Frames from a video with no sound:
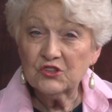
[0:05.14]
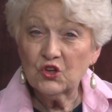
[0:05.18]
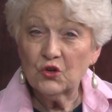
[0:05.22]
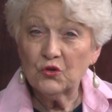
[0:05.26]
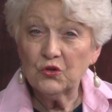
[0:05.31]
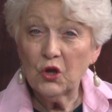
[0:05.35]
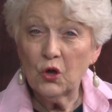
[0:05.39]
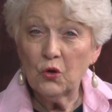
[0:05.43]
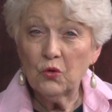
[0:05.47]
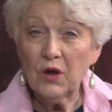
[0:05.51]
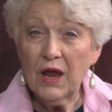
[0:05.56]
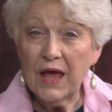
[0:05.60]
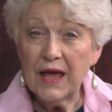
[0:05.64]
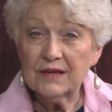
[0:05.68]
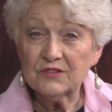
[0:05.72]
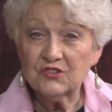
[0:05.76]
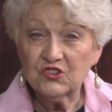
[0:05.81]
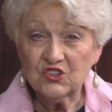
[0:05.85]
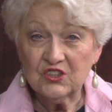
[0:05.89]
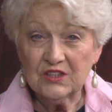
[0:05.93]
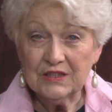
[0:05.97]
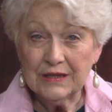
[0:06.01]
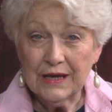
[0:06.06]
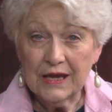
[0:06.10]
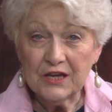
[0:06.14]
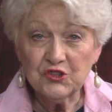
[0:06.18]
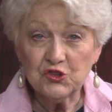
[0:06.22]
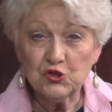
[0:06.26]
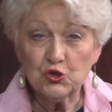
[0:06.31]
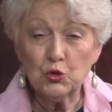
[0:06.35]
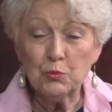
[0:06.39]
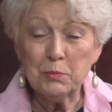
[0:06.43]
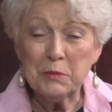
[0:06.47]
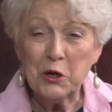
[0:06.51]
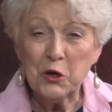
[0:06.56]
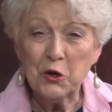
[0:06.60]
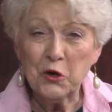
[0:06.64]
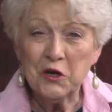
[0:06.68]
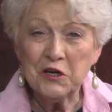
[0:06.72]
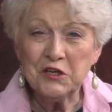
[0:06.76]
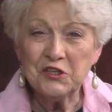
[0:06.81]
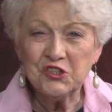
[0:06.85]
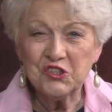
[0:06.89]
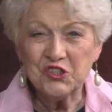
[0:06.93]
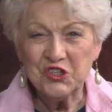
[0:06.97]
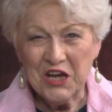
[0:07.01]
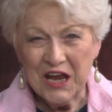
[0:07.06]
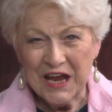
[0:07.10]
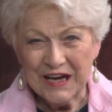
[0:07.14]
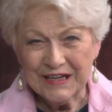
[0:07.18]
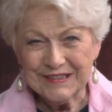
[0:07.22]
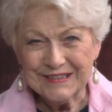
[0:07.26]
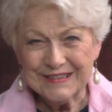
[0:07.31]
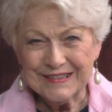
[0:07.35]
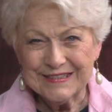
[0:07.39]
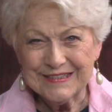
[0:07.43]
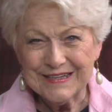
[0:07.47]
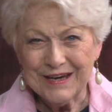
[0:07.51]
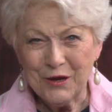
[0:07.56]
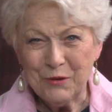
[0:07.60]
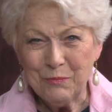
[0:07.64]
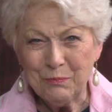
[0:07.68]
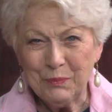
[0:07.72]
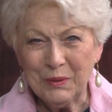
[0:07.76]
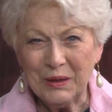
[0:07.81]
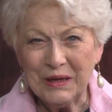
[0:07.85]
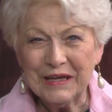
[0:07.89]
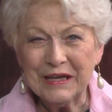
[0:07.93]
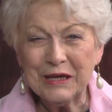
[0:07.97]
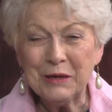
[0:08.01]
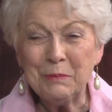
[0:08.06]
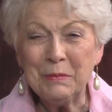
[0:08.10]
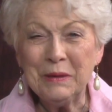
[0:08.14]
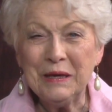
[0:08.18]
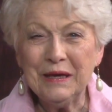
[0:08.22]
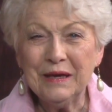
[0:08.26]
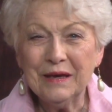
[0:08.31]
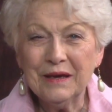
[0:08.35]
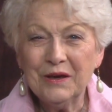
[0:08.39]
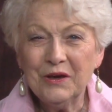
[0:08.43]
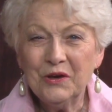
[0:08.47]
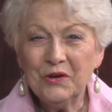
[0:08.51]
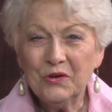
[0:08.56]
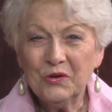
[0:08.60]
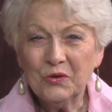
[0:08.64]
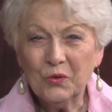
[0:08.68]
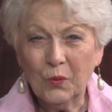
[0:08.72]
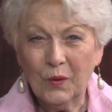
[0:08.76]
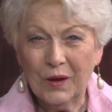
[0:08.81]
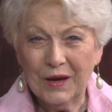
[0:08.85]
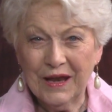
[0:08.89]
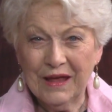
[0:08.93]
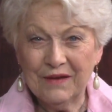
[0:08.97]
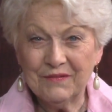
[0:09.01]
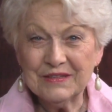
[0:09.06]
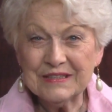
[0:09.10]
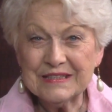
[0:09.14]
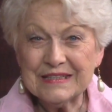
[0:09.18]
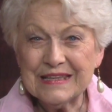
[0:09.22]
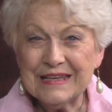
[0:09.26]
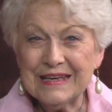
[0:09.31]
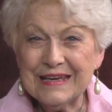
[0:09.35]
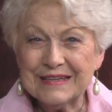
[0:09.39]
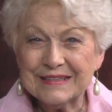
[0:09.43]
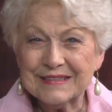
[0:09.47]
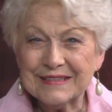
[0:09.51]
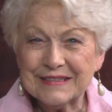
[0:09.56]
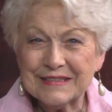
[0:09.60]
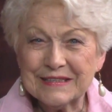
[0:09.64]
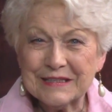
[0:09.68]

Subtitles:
known as celestial marriage. Next on Polygamy, What Love Is This?